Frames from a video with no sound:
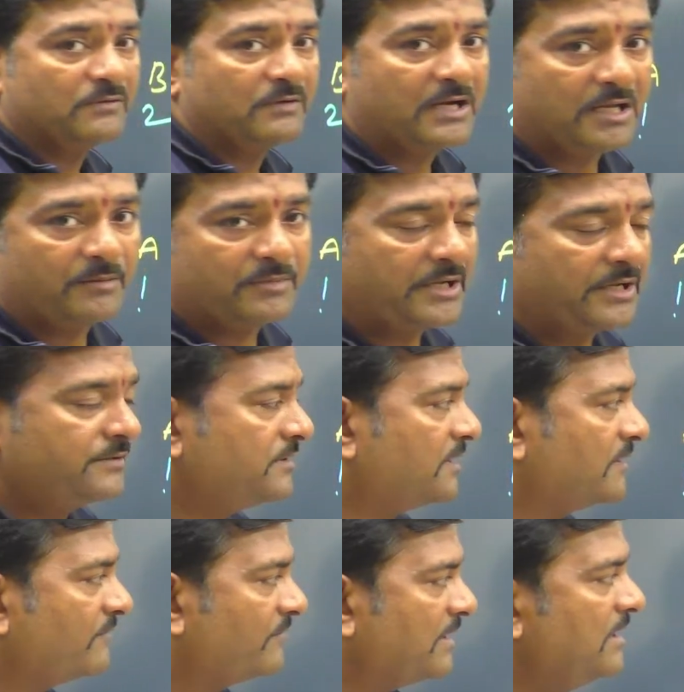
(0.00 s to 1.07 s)
what I am trying to
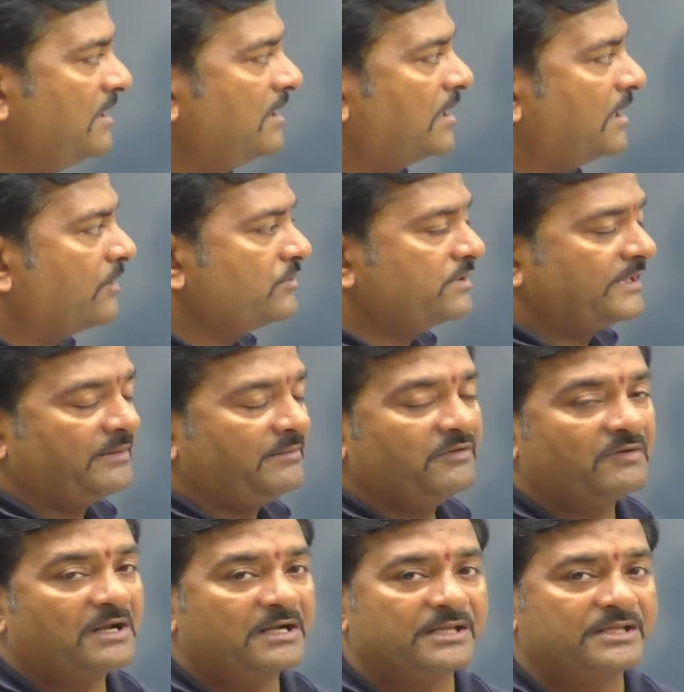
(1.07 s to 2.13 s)
convey. Now you tell me
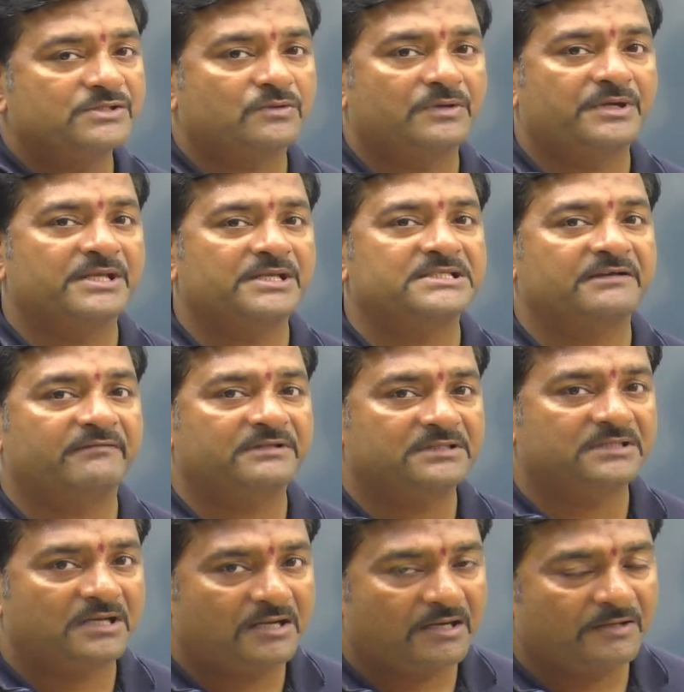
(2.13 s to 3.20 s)
what is 27th
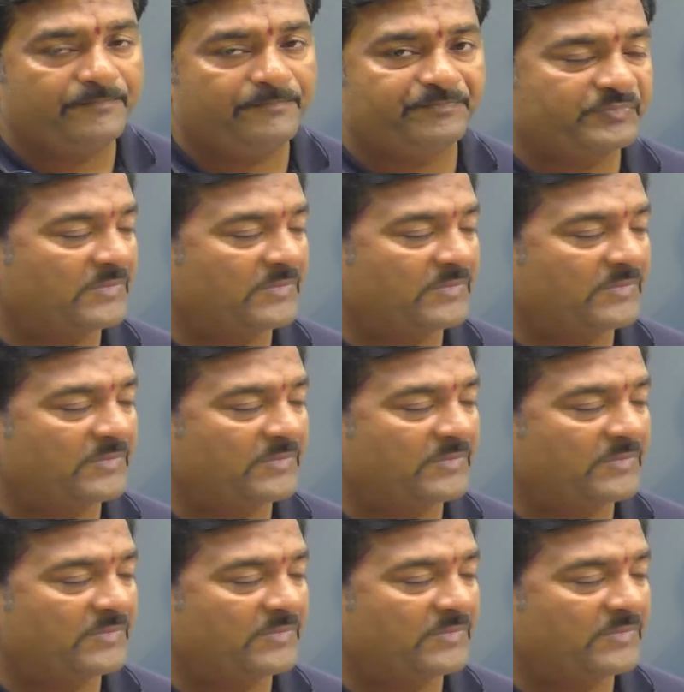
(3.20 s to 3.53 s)
letter?